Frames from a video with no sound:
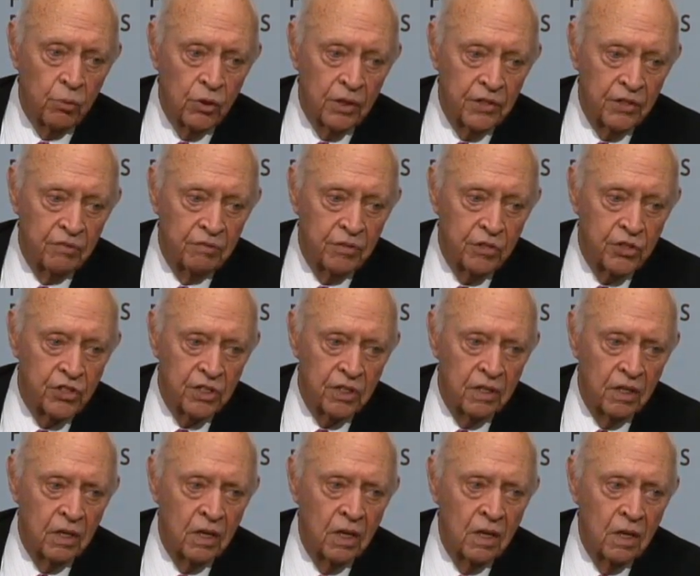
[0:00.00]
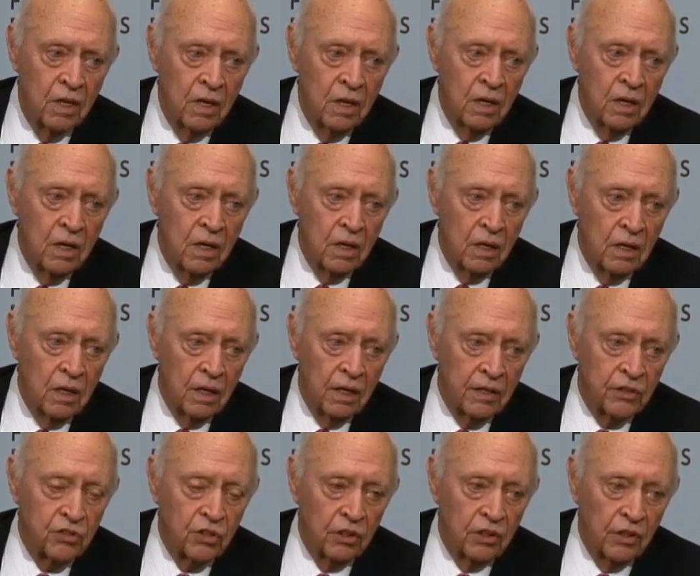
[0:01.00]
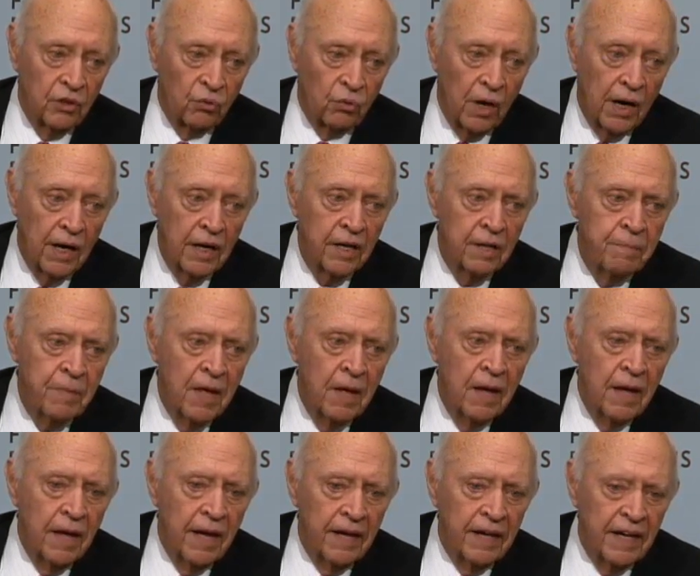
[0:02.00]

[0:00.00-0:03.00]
Airborne Division to Little Rock